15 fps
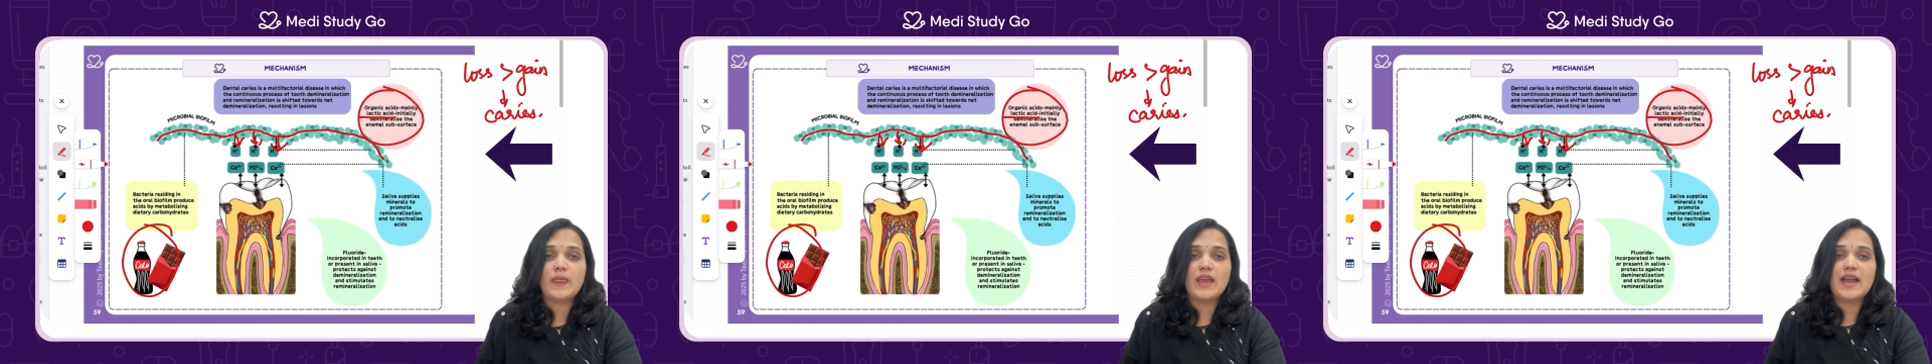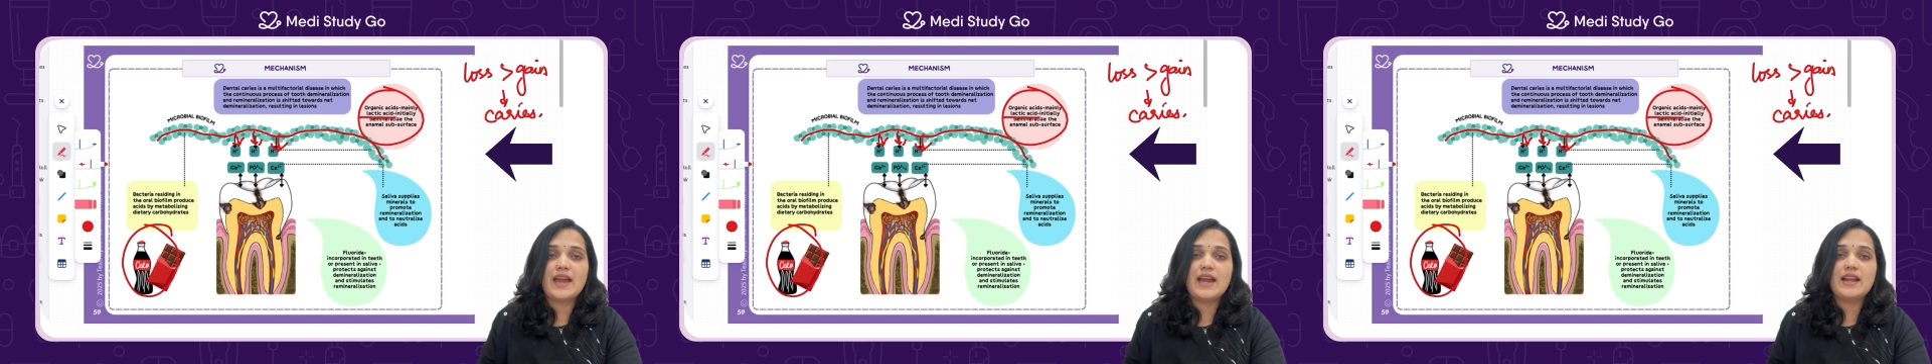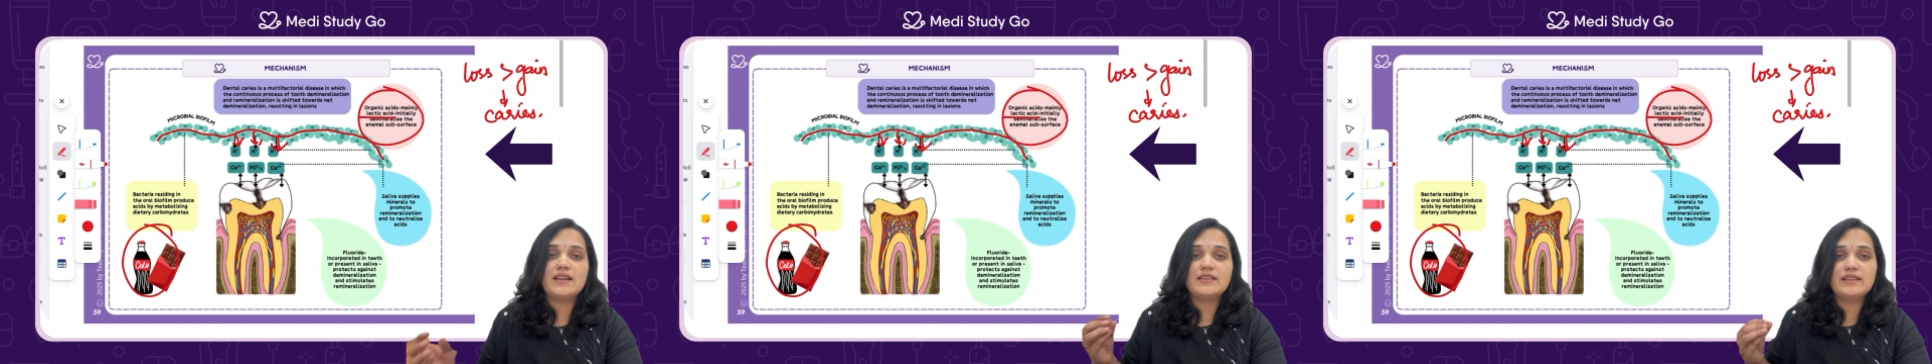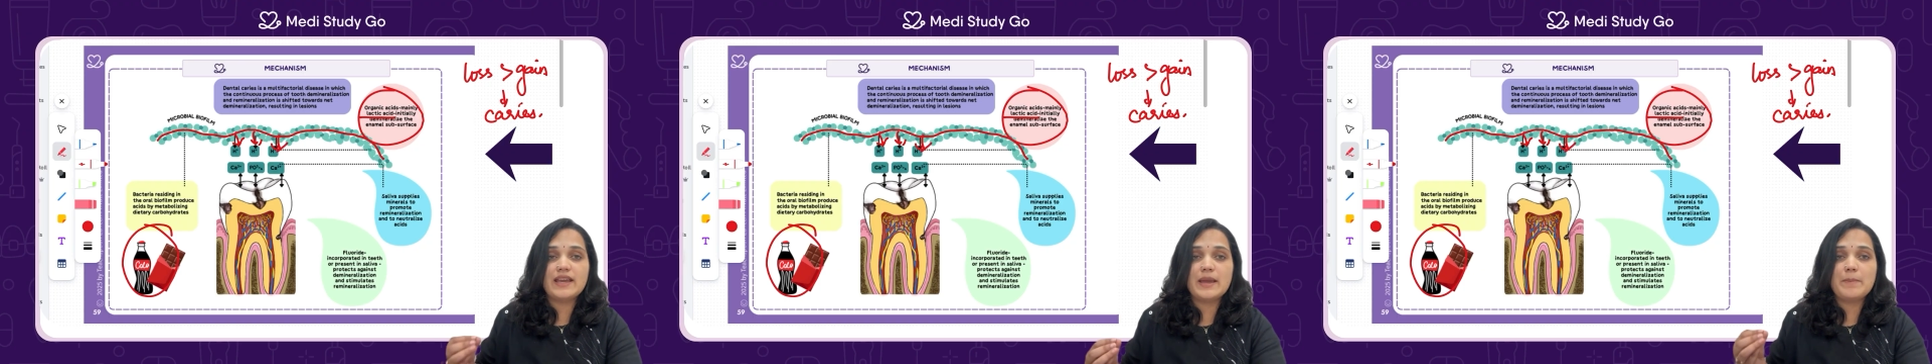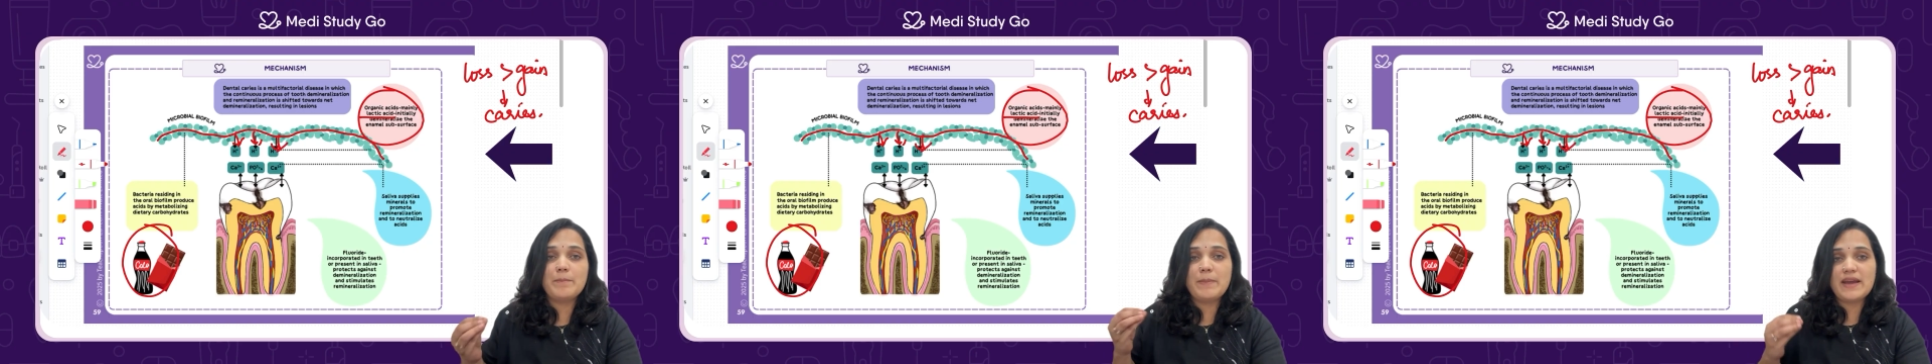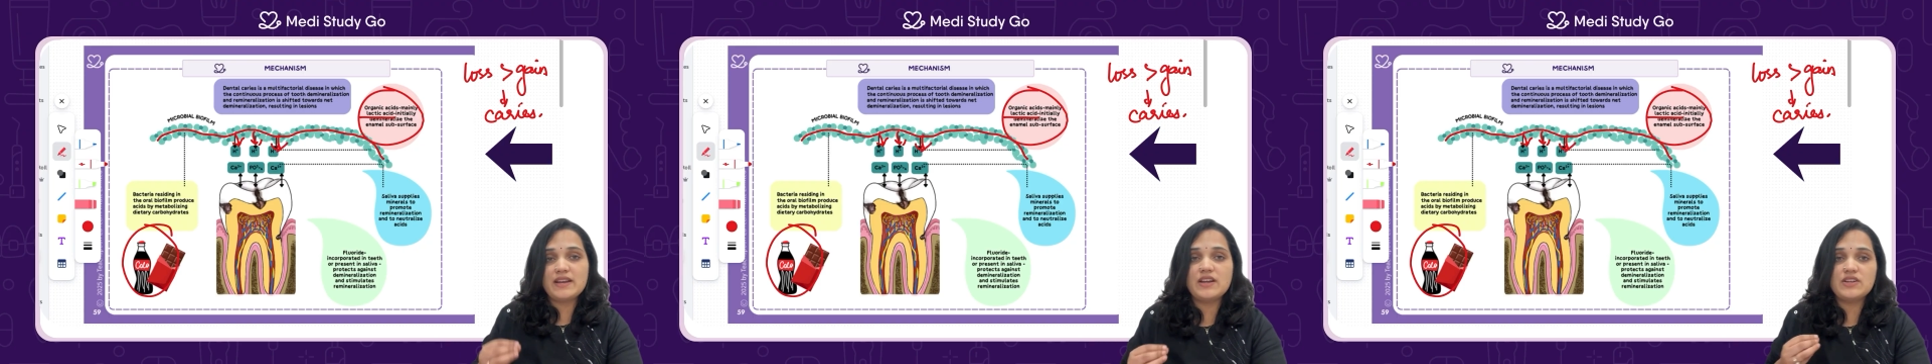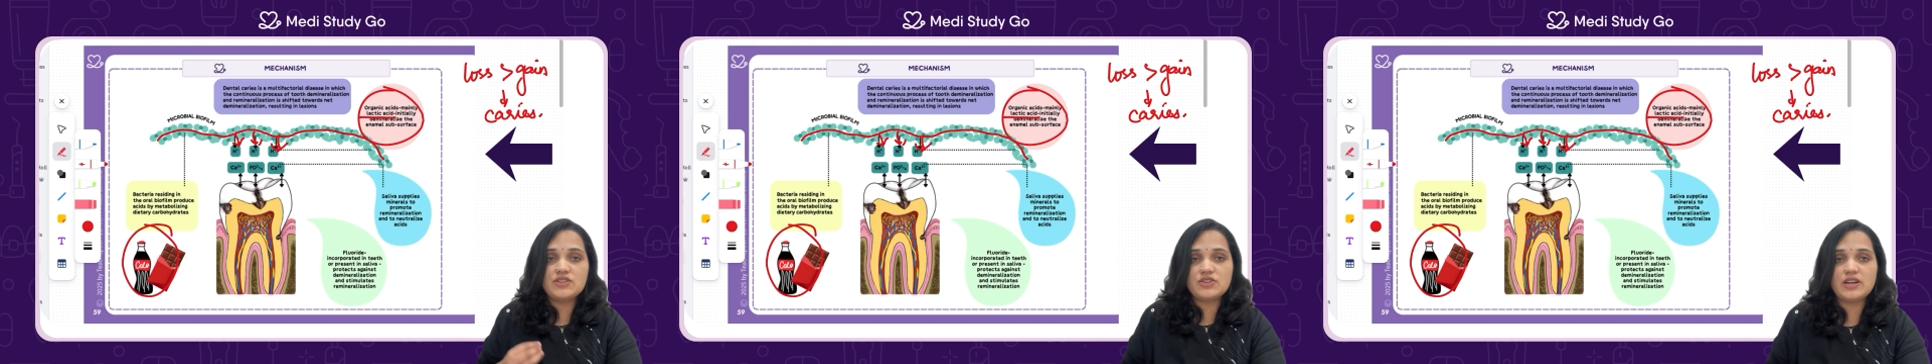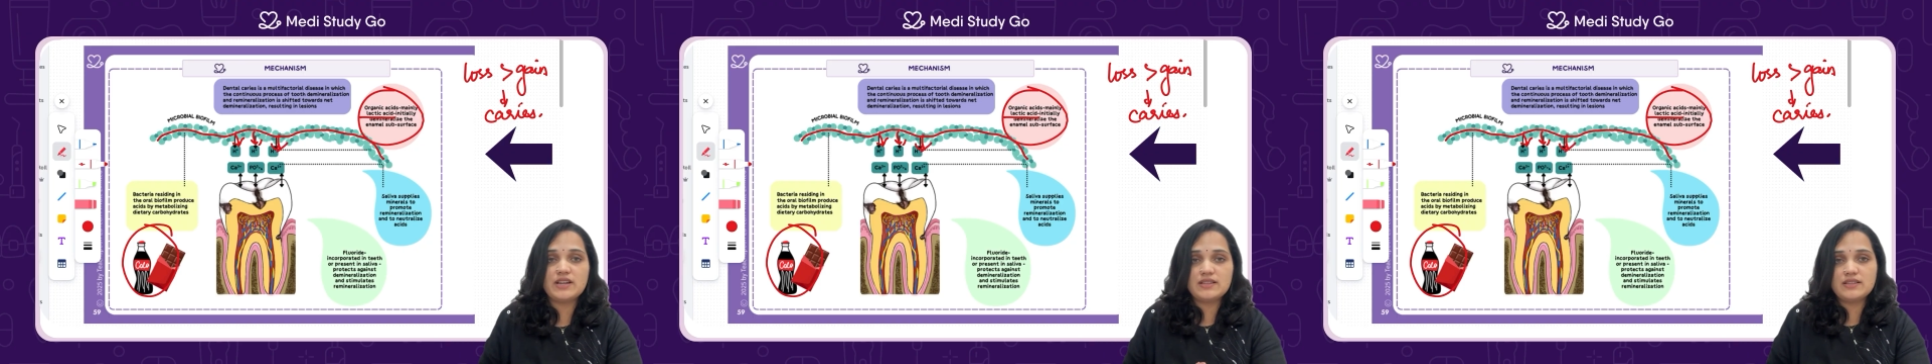and they
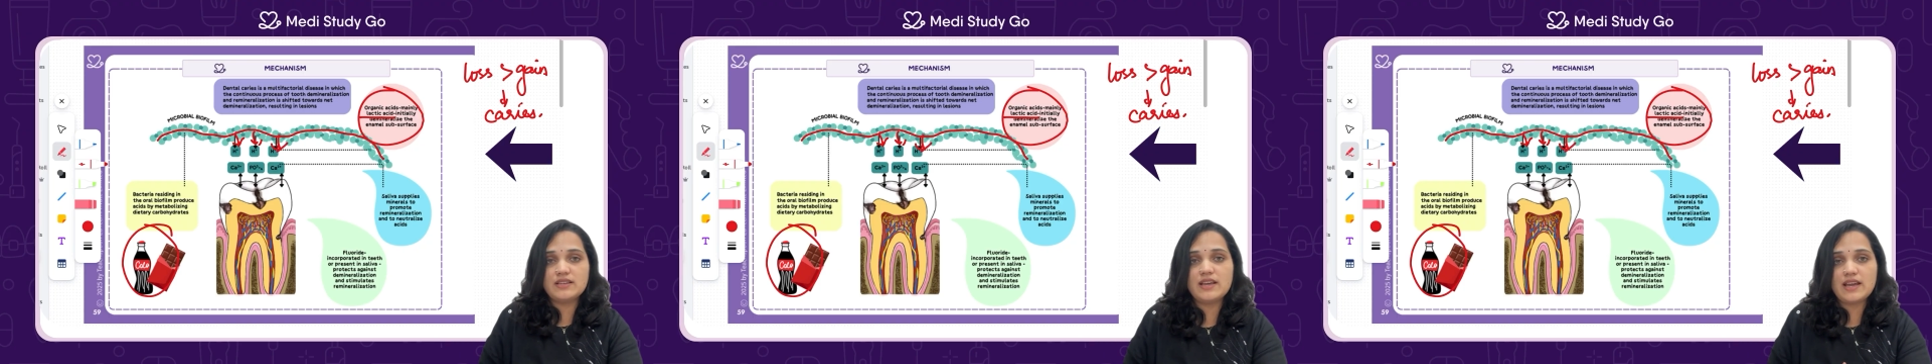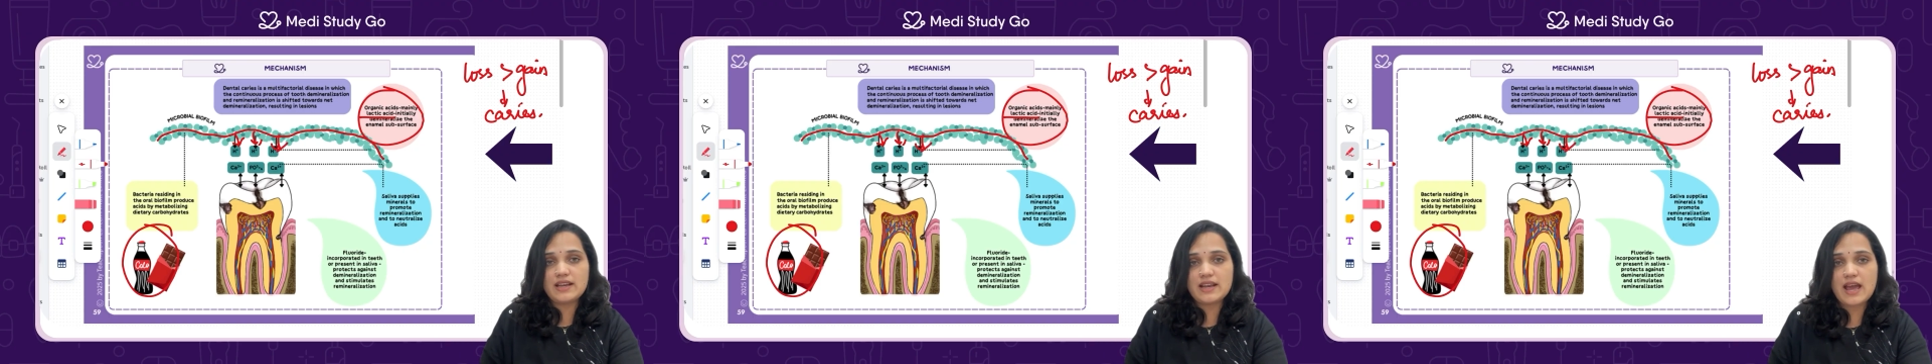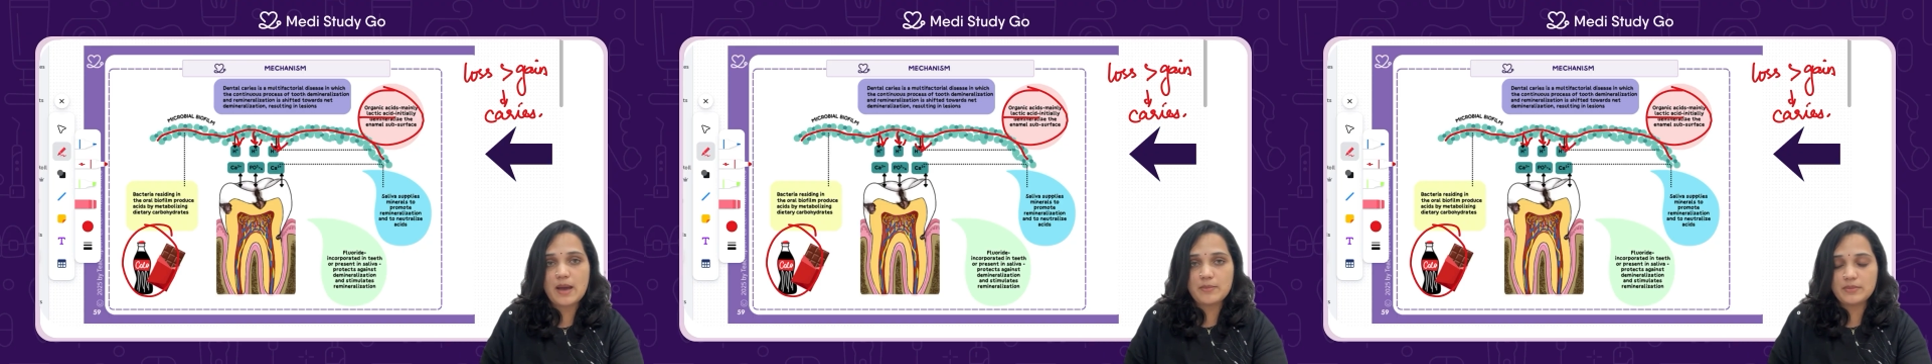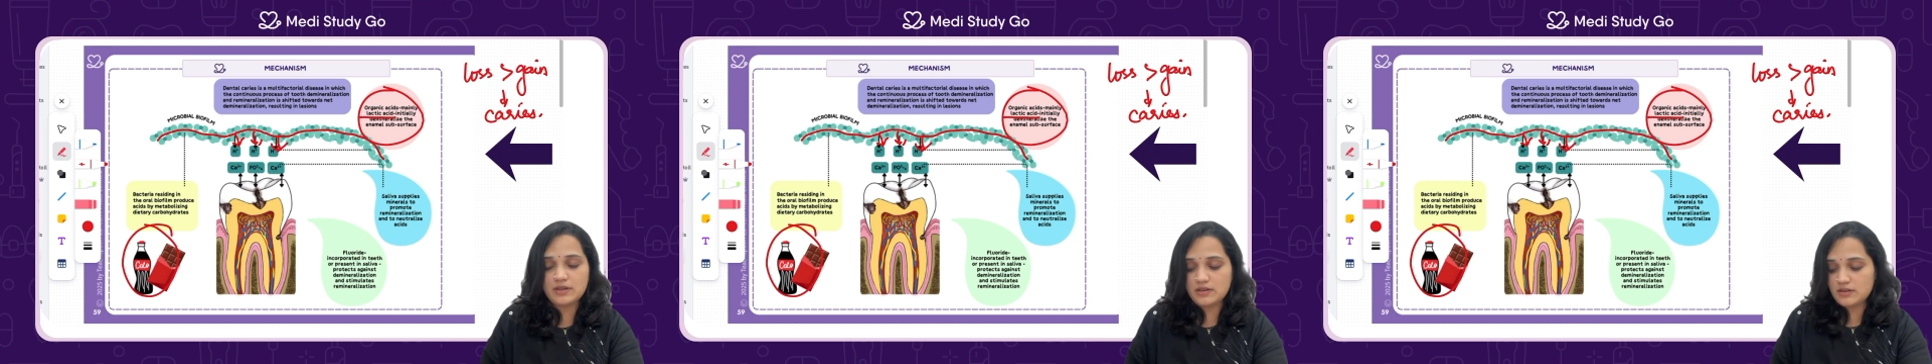penetrate the enamel.